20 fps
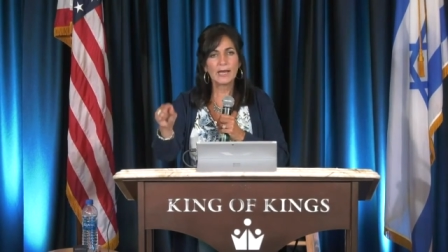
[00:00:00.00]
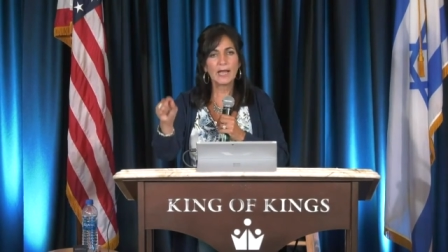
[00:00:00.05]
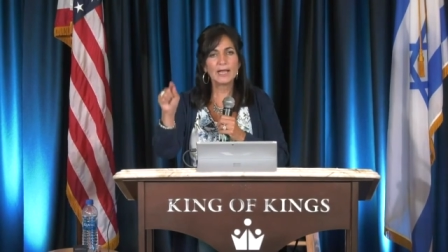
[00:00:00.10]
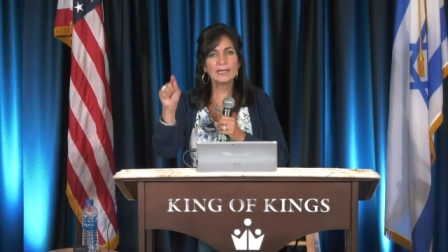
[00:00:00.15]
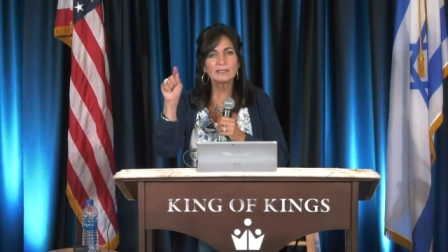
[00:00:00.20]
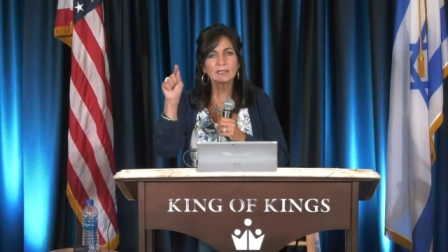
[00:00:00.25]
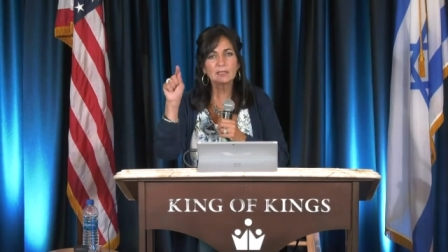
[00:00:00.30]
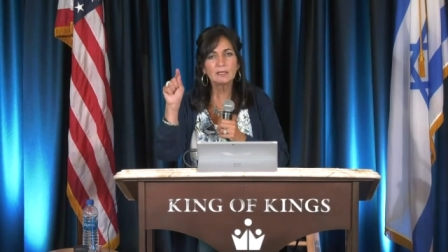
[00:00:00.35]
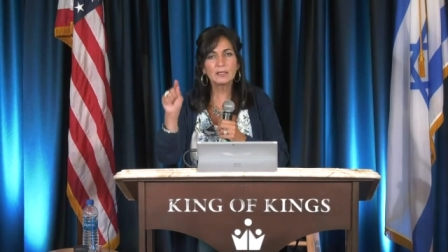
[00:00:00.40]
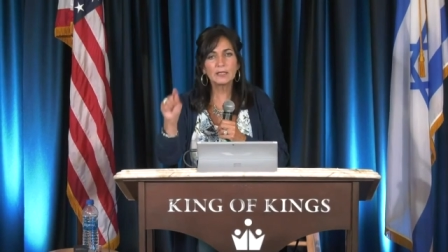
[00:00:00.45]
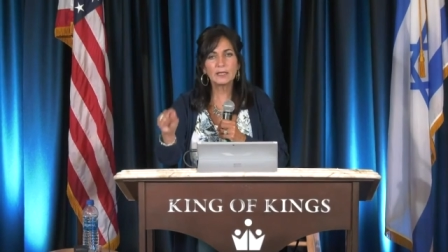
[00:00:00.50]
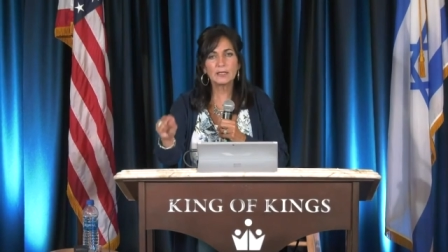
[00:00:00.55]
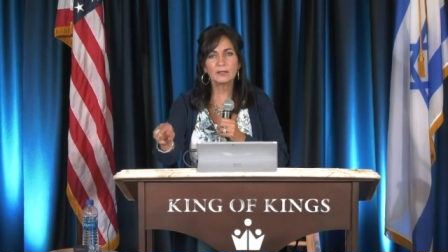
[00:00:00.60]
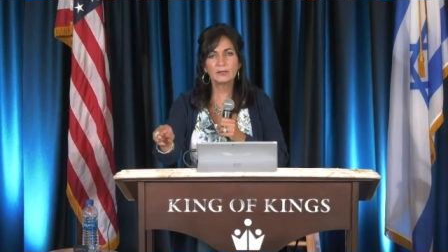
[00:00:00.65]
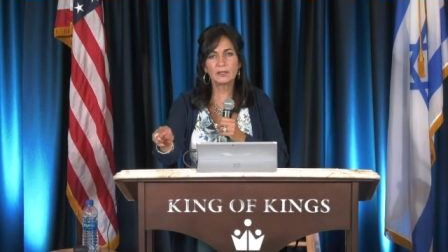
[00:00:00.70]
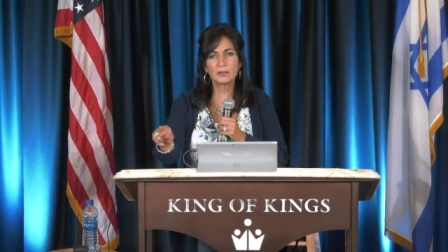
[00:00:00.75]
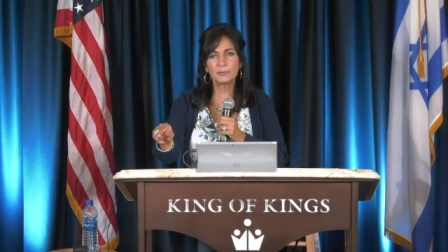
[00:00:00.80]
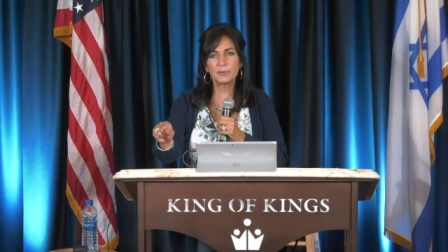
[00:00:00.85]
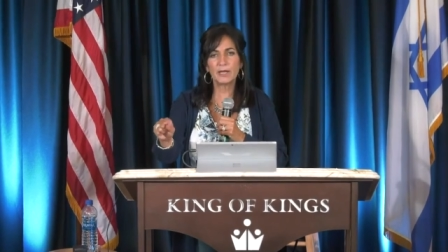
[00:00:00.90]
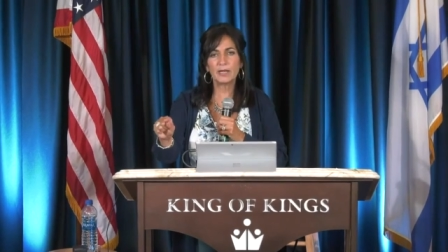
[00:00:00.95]
And I
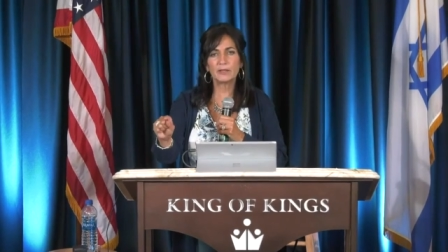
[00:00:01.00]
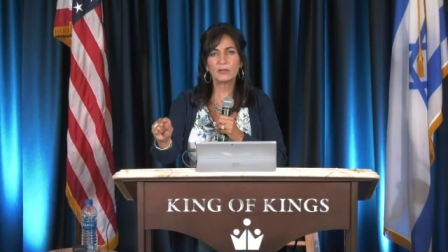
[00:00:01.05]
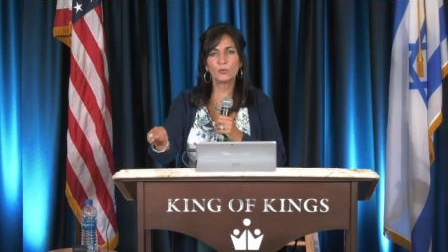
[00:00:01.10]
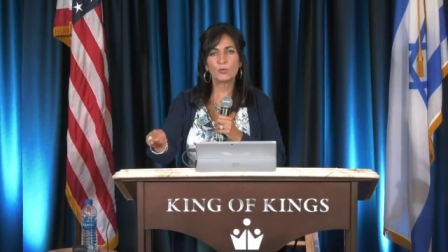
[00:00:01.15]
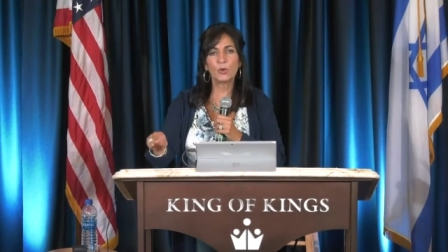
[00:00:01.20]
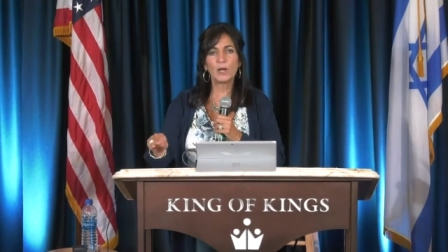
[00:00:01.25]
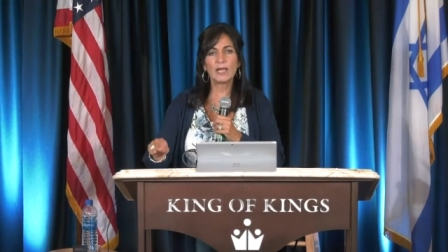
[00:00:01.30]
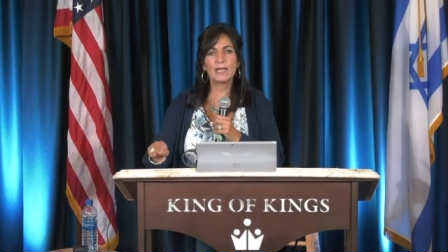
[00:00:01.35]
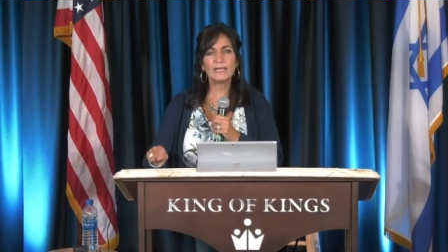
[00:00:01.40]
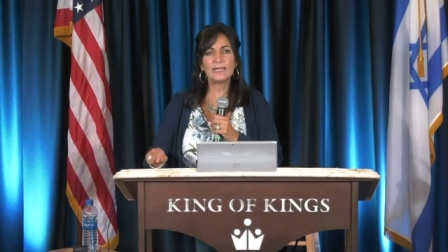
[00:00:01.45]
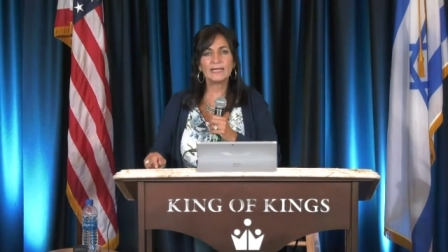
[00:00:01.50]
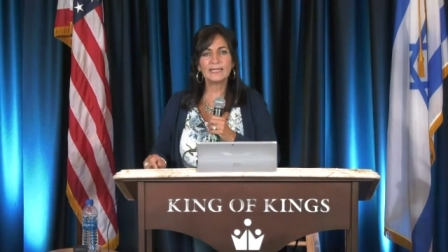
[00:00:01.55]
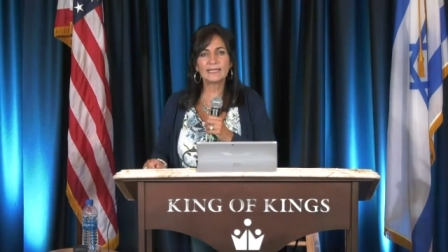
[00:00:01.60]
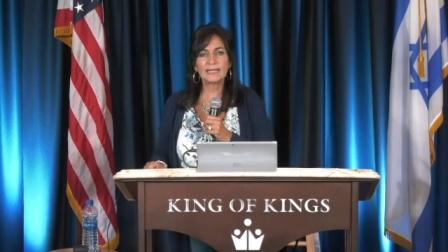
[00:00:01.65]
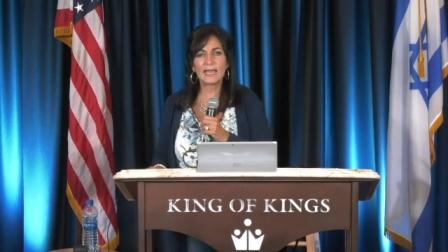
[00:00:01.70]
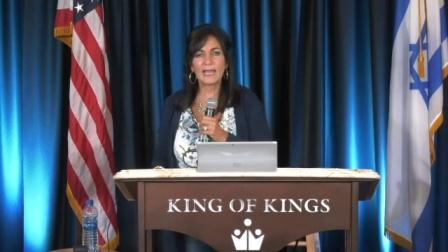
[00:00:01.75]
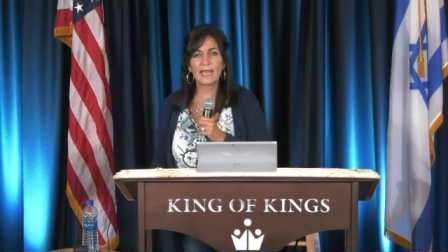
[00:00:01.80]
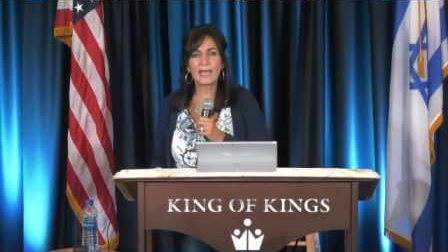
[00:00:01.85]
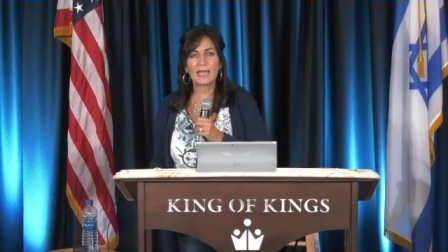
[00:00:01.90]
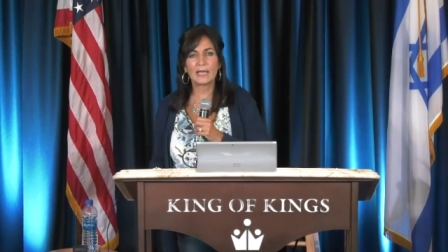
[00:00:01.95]
declare that by the way
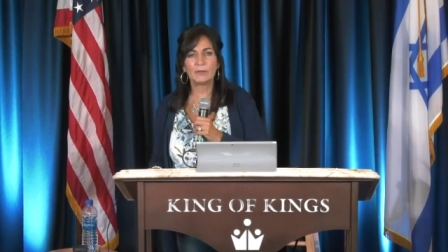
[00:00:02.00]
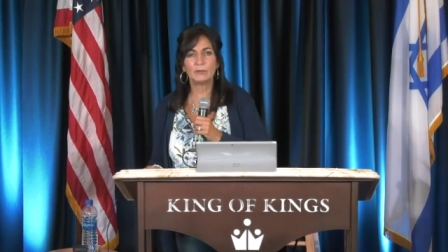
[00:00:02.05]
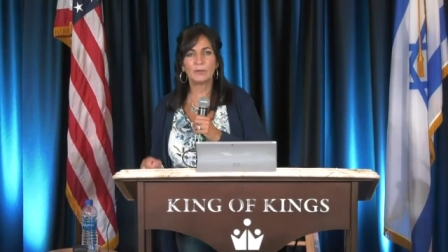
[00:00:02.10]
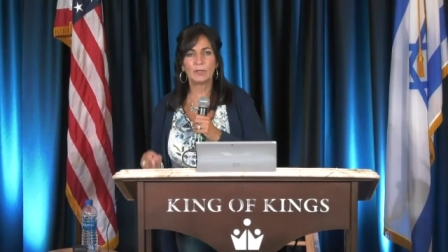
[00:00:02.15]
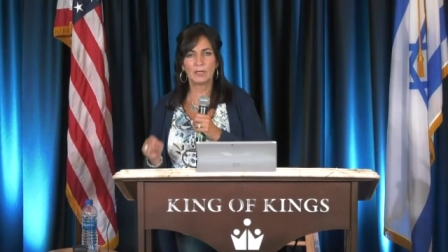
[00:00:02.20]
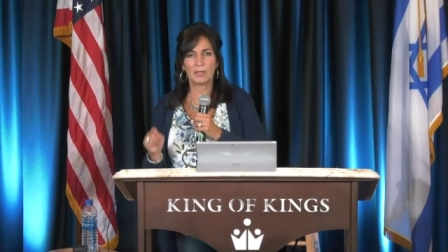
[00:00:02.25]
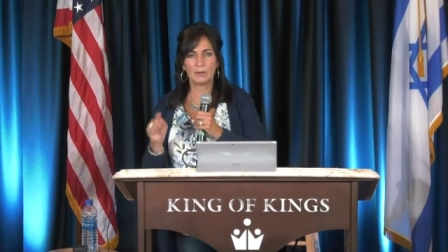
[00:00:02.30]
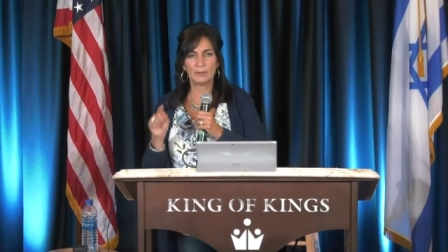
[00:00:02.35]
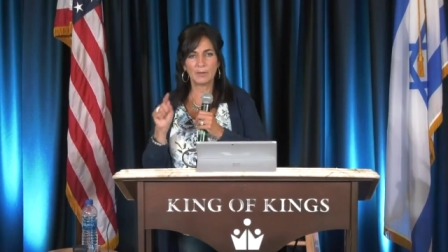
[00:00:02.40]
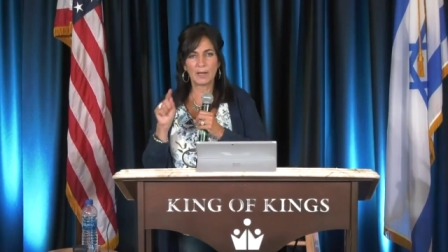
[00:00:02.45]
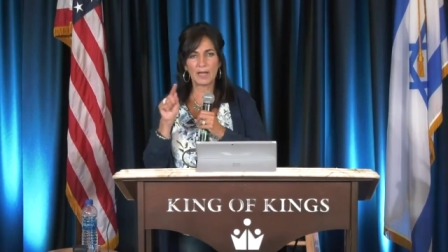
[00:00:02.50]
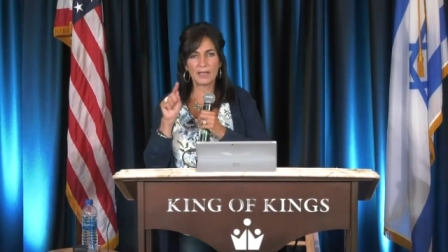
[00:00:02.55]
he came